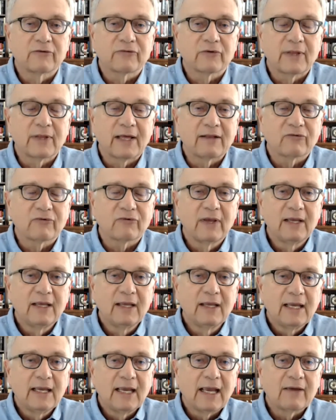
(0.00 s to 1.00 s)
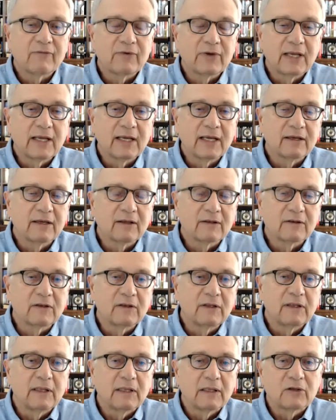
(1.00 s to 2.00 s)
So that's having a
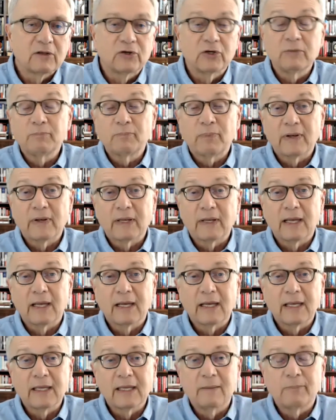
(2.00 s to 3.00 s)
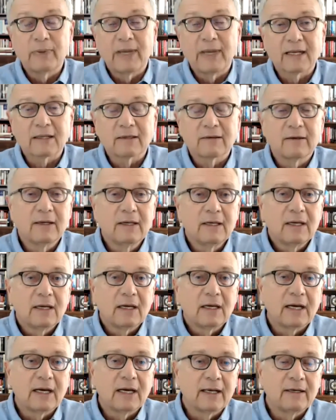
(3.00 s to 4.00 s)
good impact
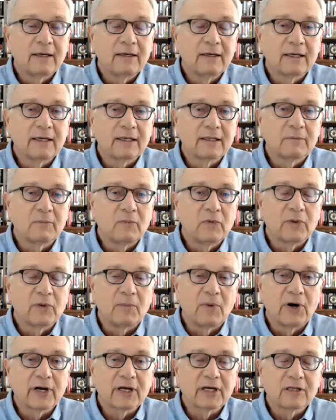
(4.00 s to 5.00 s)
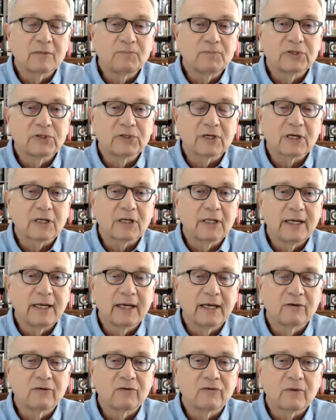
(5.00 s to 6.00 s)
on the market, particularly
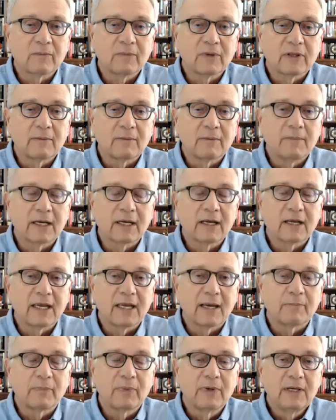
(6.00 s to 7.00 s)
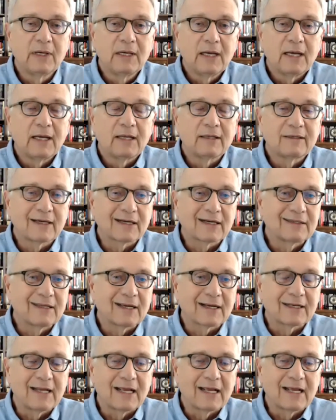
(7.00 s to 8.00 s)
on some of the mega cap
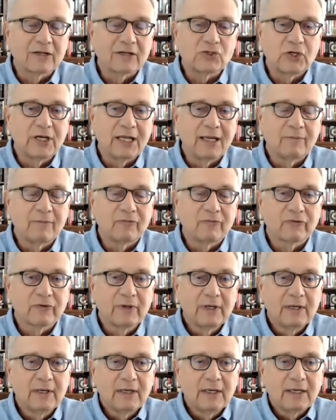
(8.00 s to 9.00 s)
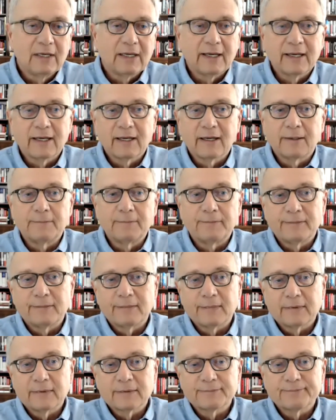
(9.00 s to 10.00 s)
technology names.
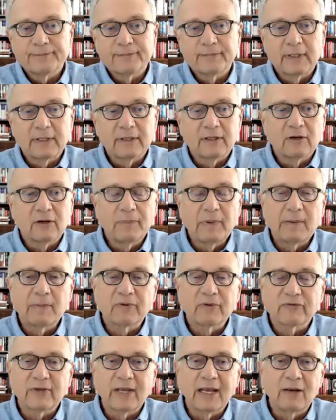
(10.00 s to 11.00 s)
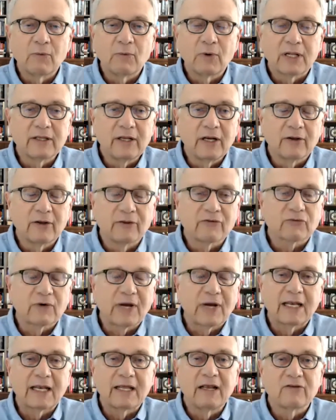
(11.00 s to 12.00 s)
There are people saying, well, this
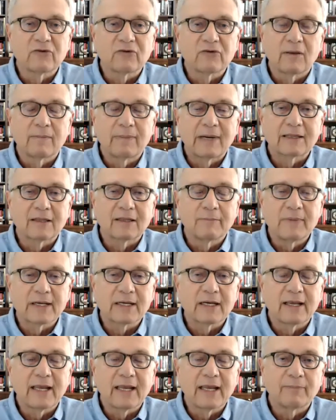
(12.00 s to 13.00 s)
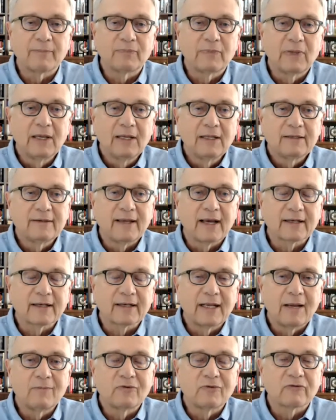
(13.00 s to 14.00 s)
rally is all about the mega cap
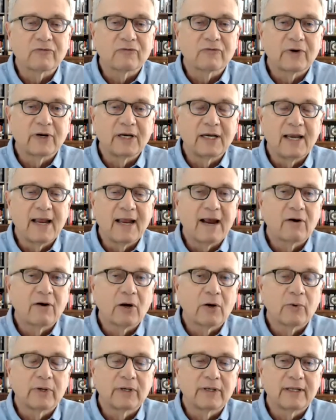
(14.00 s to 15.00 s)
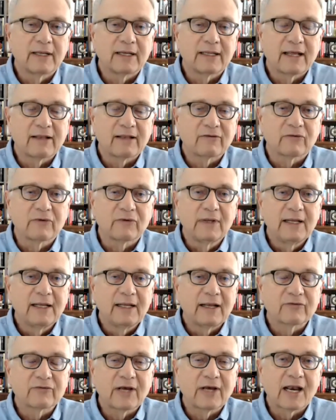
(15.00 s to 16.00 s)
tech names. It's very narrow, and that's
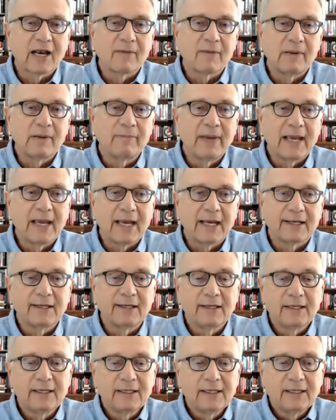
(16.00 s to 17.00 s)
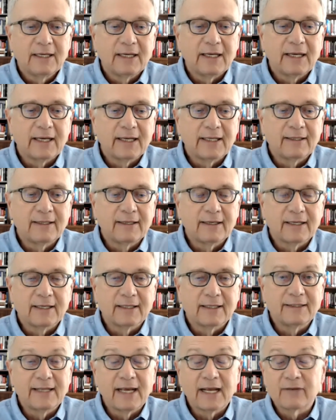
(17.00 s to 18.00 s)
got to be bad. And
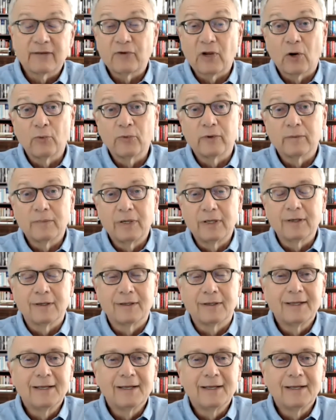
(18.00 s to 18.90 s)
not if you own them.